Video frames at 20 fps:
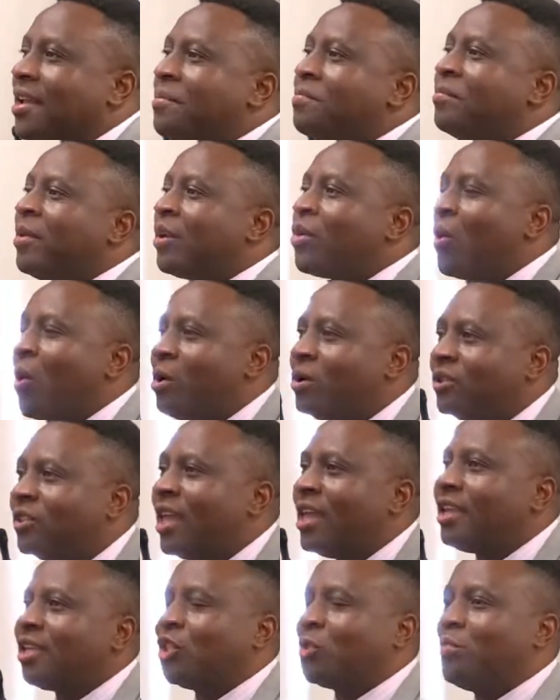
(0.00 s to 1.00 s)
because
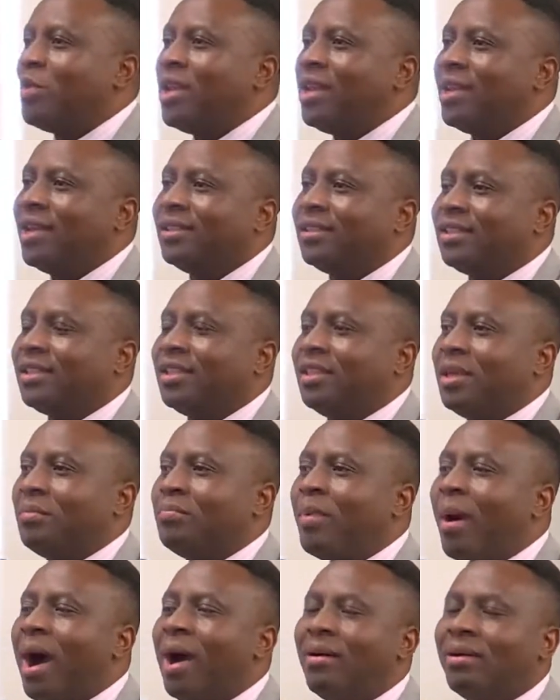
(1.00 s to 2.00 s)
they experienced the
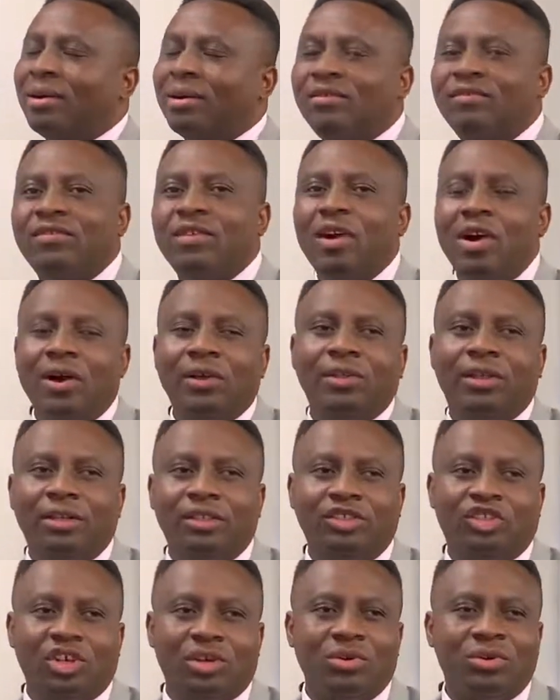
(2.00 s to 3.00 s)
power of God in
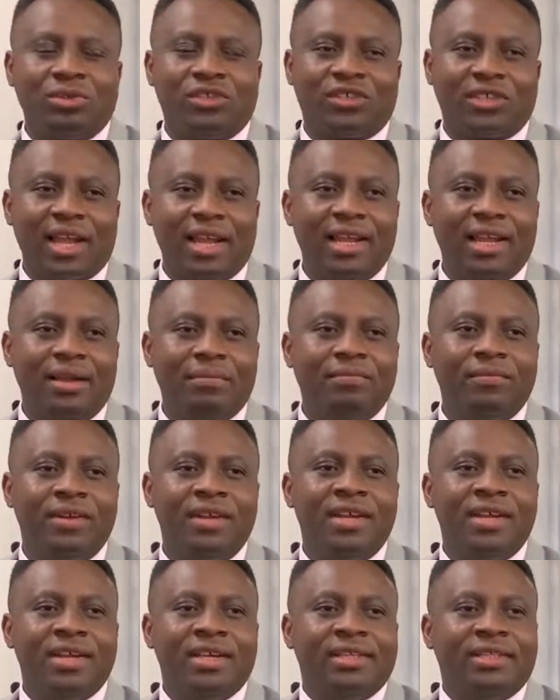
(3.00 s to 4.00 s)
Jerusalem,
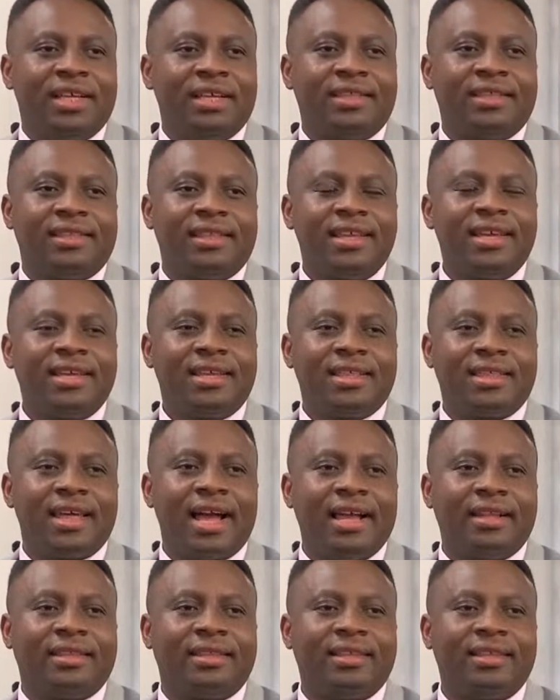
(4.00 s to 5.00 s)
they think
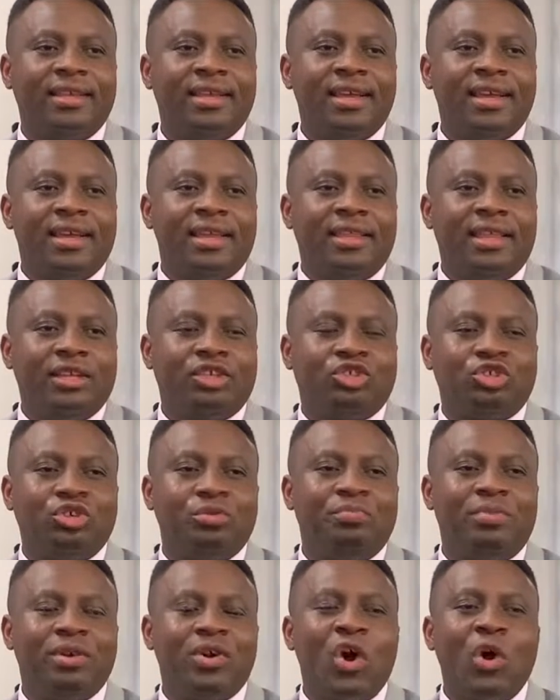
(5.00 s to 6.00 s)
that they should
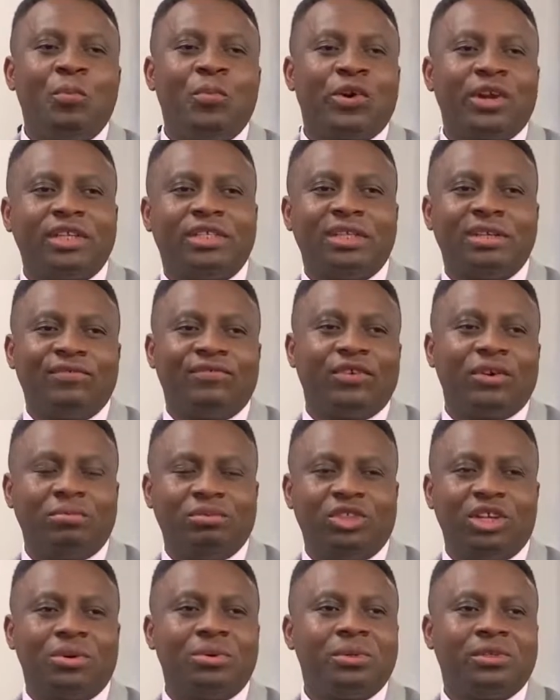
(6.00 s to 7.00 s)
be operating from
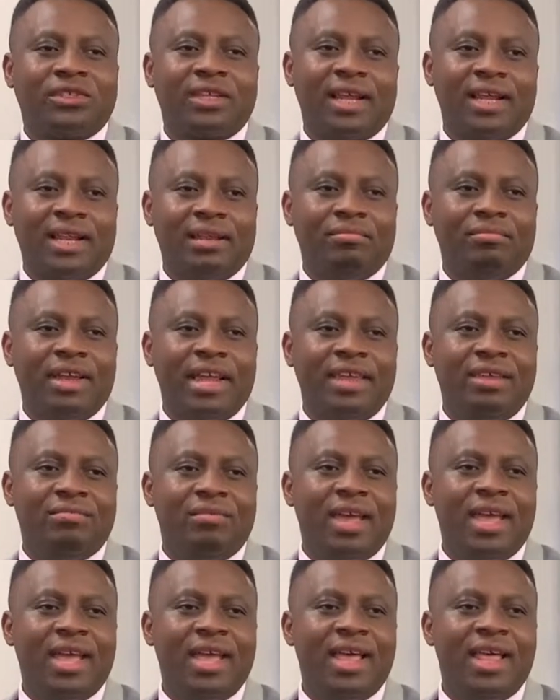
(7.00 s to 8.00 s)
Jerusalem.
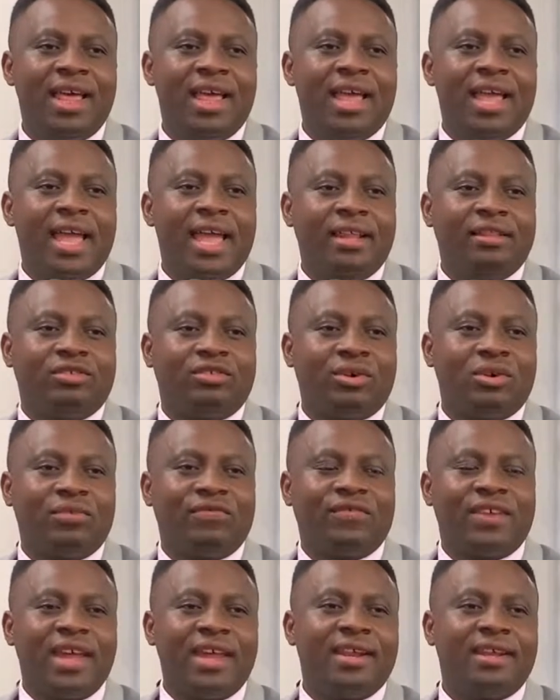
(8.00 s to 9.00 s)
Amen. And sort
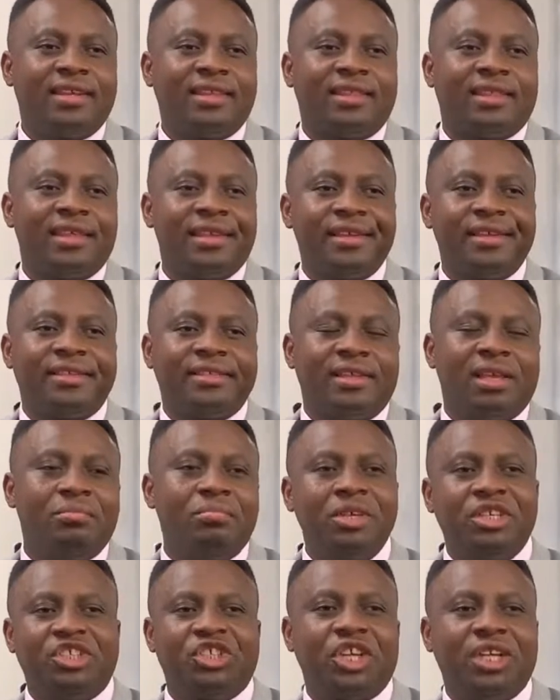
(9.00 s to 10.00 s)
of getting things, the
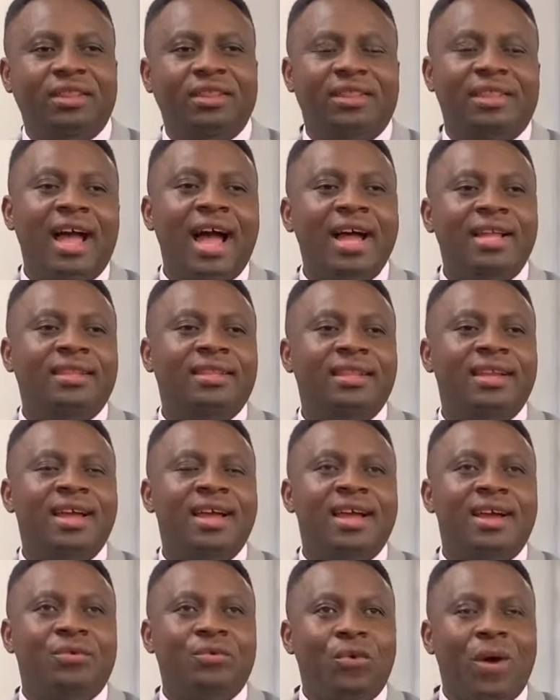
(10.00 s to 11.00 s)
mission done
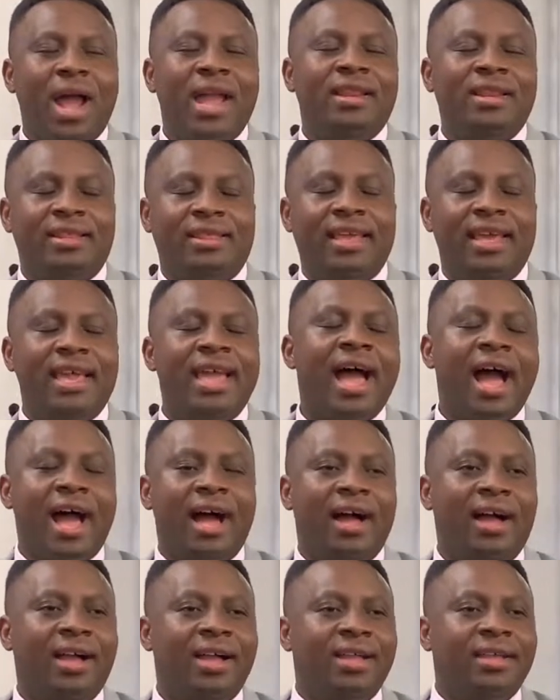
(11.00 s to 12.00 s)
while they
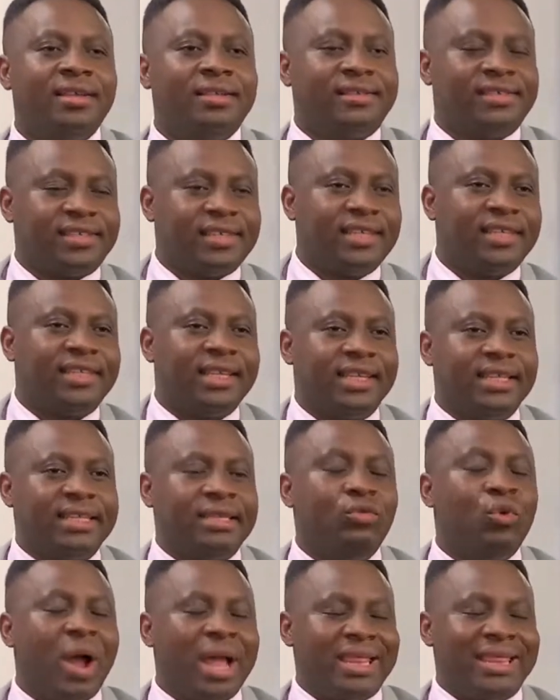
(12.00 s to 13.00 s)
are seated,
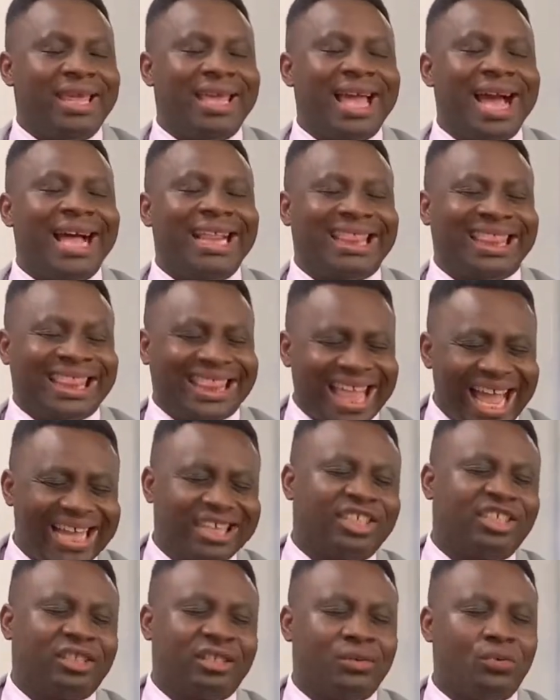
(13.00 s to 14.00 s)
while they are
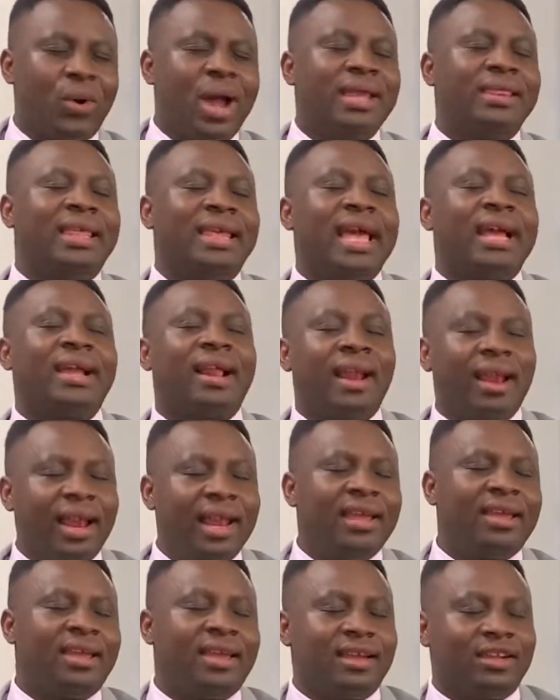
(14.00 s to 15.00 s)
attached, while they are
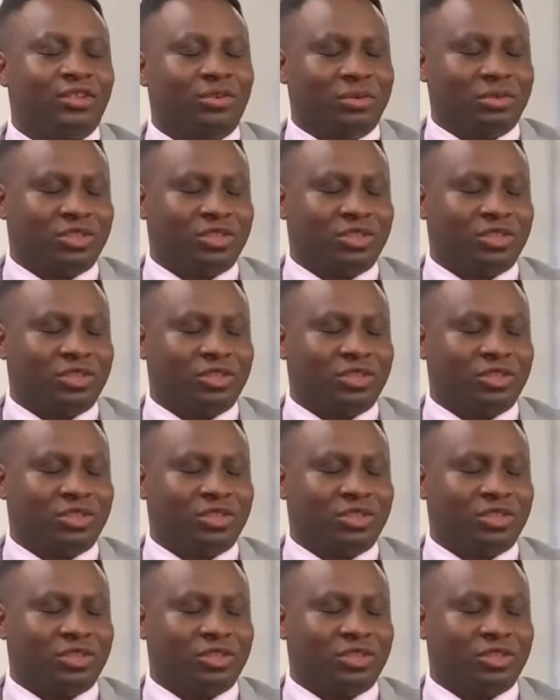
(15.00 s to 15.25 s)
clinging to